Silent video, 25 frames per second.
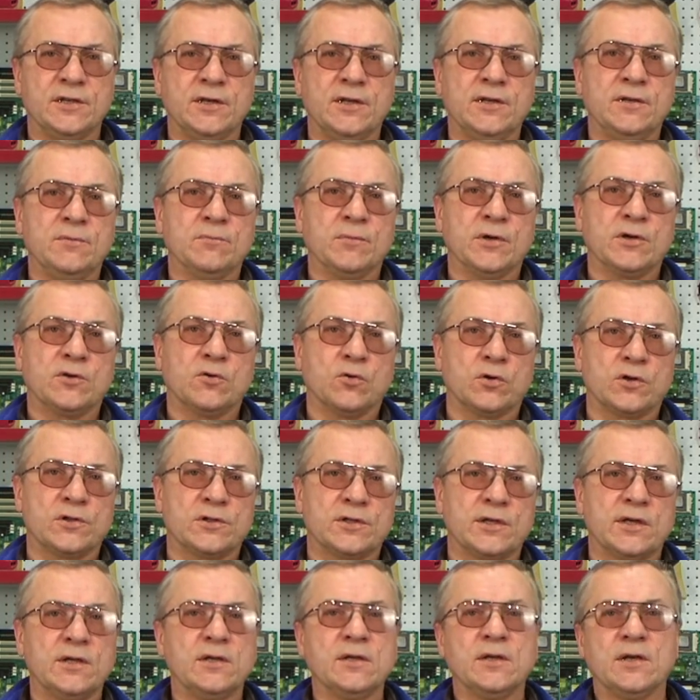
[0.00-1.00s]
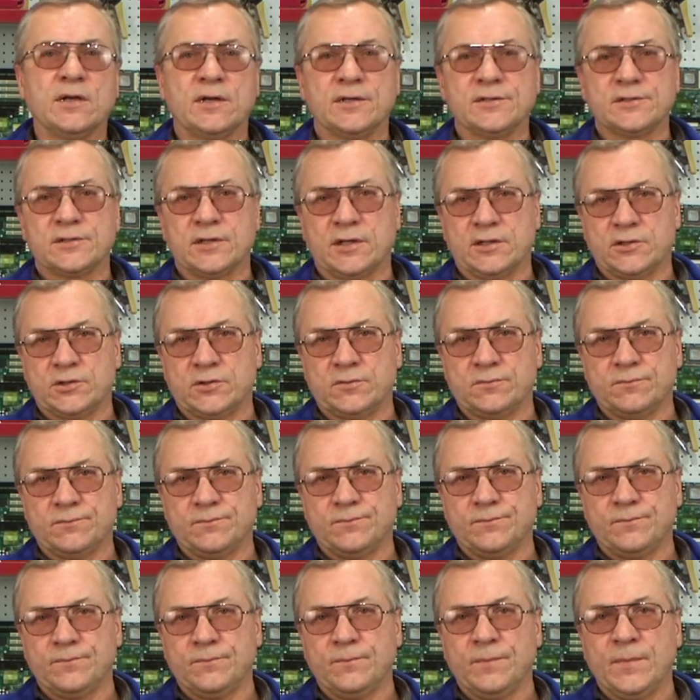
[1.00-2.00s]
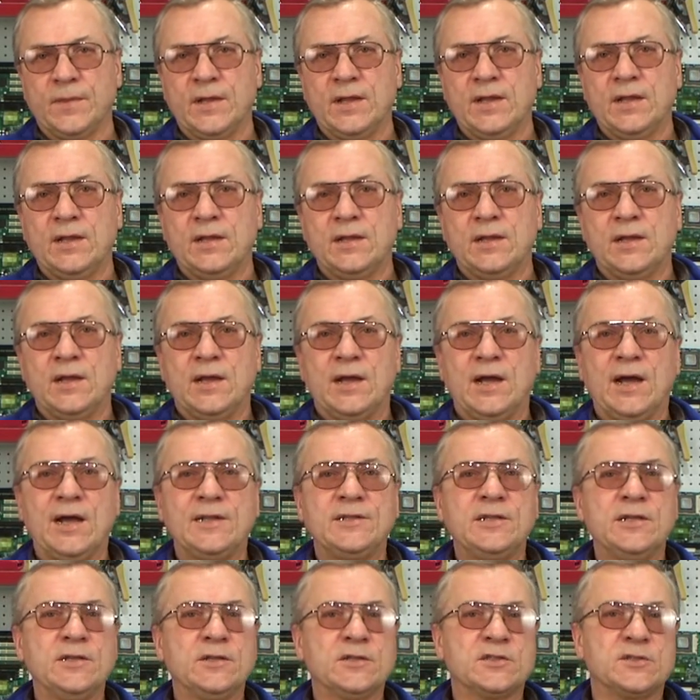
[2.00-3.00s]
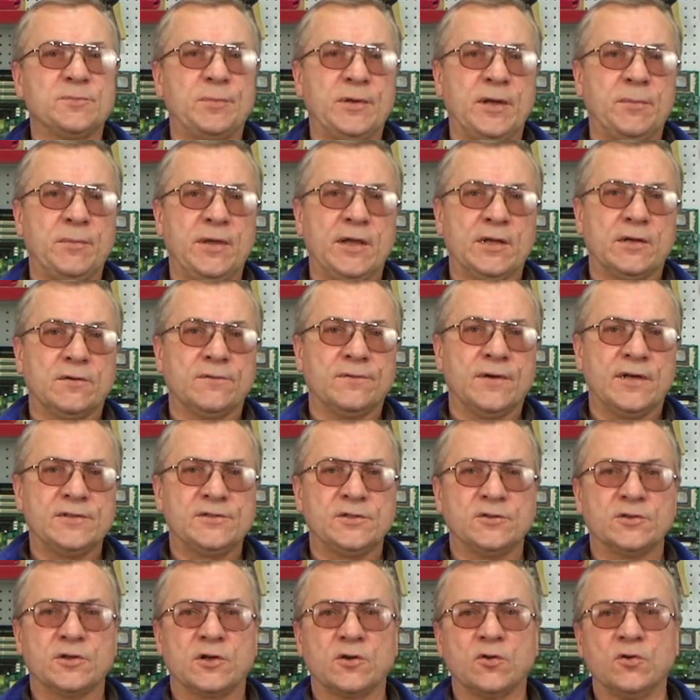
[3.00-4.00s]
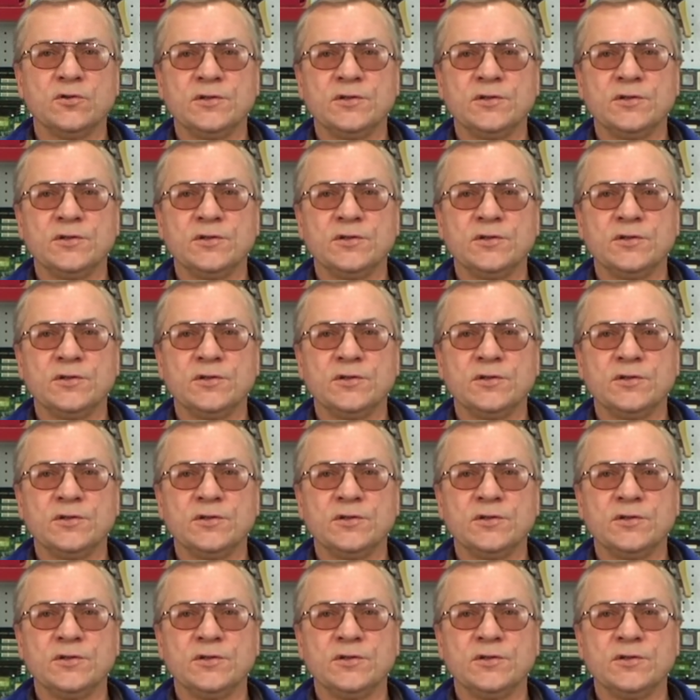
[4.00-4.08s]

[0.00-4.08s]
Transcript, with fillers: Today we will briefly cover some of such induction motors found in household